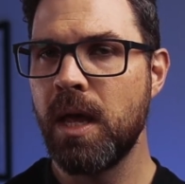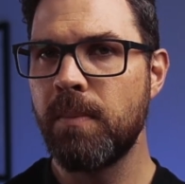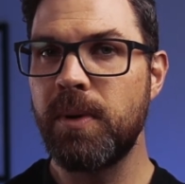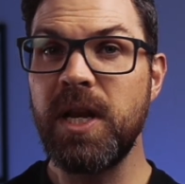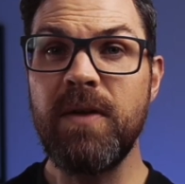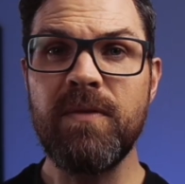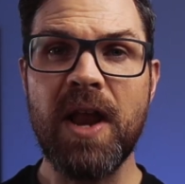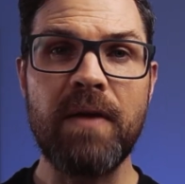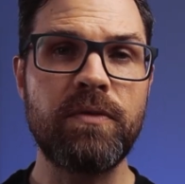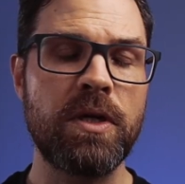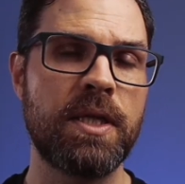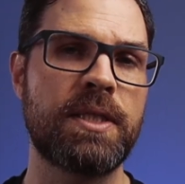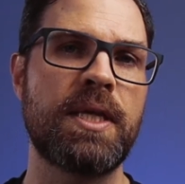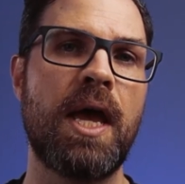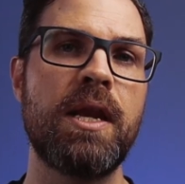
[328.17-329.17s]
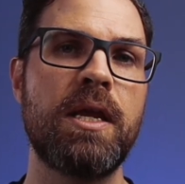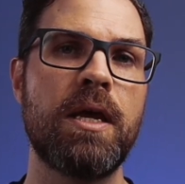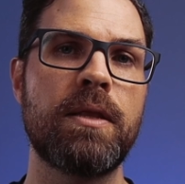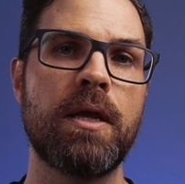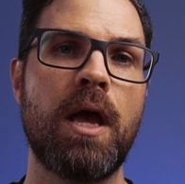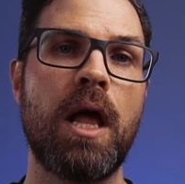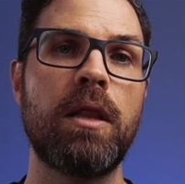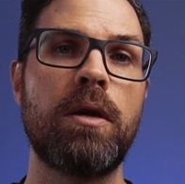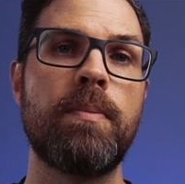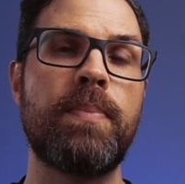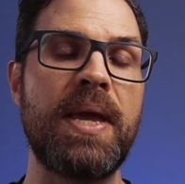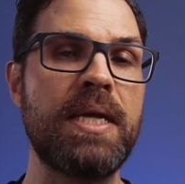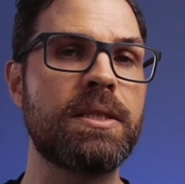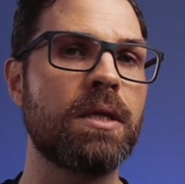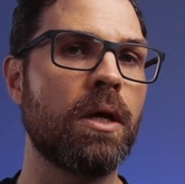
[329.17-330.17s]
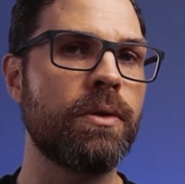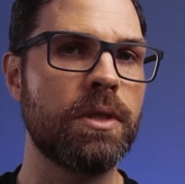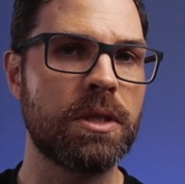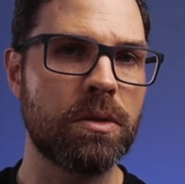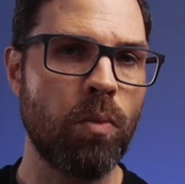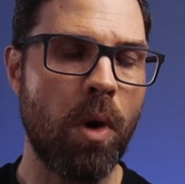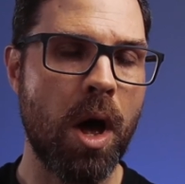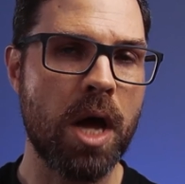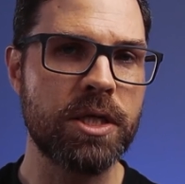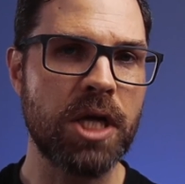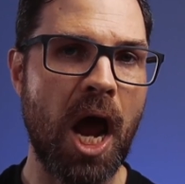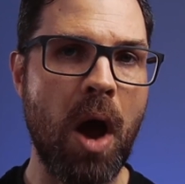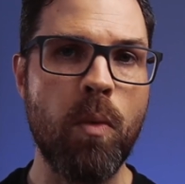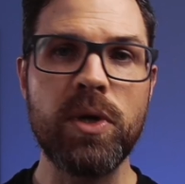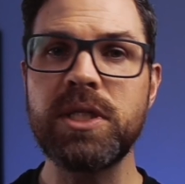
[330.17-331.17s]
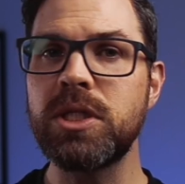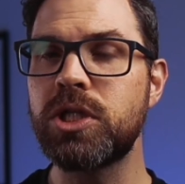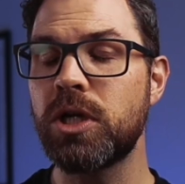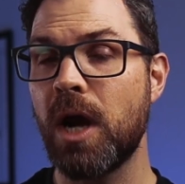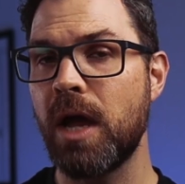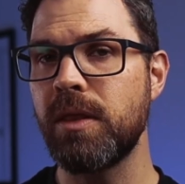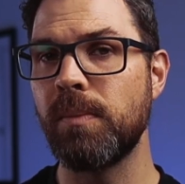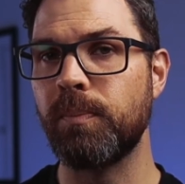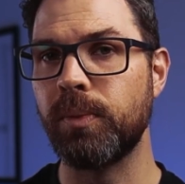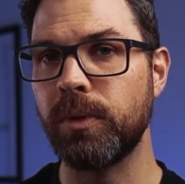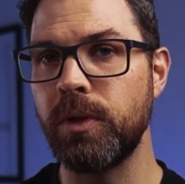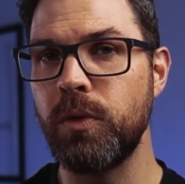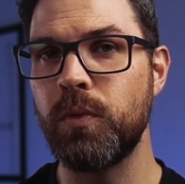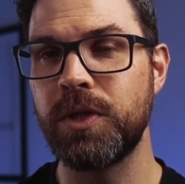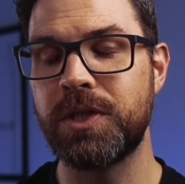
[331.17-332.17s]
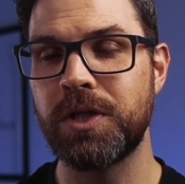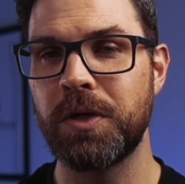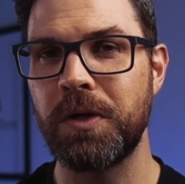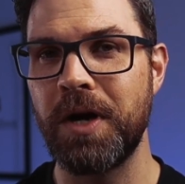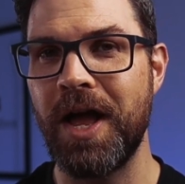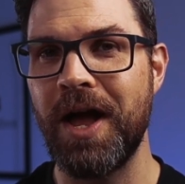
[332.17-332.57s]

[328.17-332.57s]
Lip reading: But even after deciding on the color based on the swatch, I wasn't sure how the blue would turn